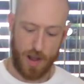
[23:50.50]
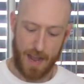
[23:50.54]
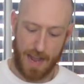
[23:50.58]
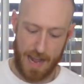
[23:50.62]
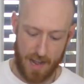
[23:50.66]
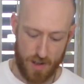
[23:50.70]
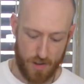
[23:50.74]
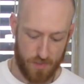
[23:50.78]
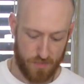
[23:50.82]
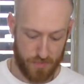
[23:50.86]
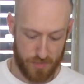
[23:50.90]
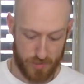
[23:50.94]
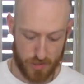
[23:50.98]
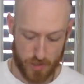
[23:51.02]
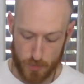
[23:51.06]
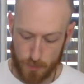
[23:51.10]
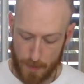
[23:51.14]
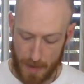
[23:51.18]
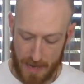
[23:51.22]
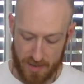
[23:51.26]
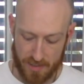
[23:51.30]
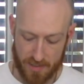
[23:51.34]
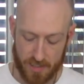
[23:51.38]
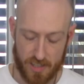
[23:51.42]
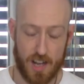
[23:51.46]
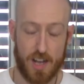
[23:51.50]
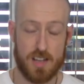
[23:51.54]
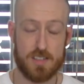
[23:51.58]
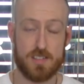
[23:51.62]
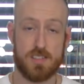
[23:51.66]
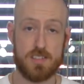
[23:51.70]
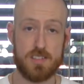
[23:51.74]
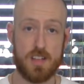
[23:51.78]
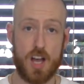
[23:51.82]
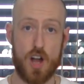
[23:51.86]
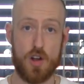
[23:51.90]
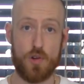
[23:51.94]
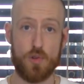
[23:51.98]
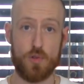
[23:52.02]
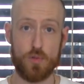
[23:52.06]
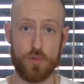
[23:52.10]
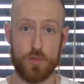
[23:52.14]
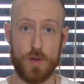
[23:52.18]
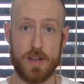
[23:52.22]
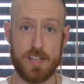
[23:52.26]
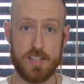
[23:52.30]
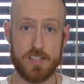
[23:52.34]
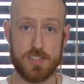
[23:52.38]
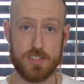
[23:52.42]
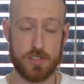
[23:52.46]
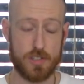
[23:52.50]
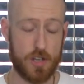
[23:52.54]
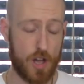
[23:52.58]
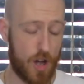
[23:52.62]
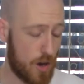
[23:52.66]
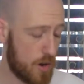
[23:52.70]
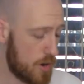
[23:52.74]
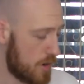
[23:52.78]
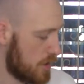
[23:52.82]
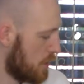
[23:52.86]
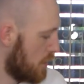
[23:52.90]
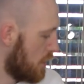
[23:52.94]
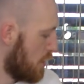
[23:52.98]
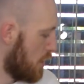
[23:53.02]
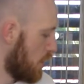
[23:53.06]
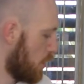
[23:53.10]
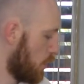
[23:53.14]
our filled Pane Di Casas are ready to go.